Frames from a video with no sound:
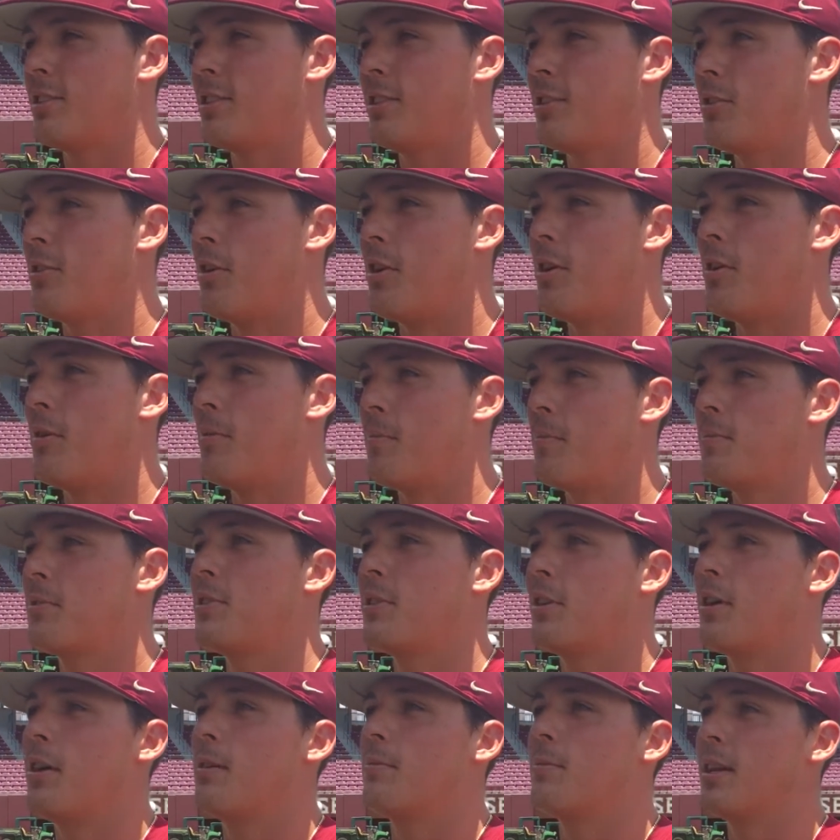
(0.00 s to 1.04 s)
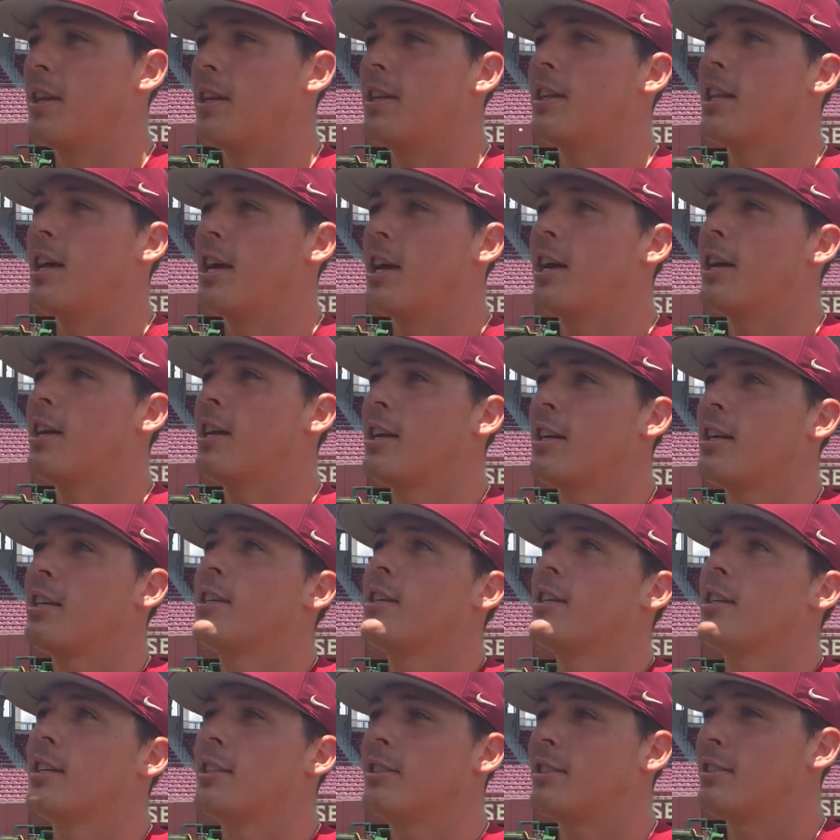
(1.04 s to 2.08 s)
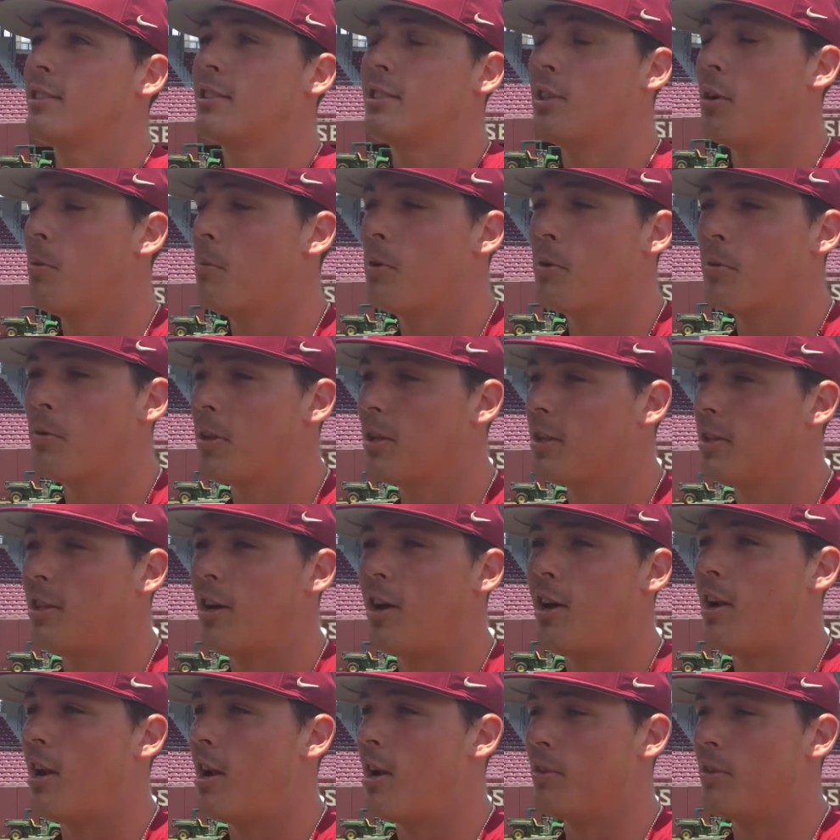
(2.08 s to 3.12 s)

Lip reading: to getting there. Nobody really thought,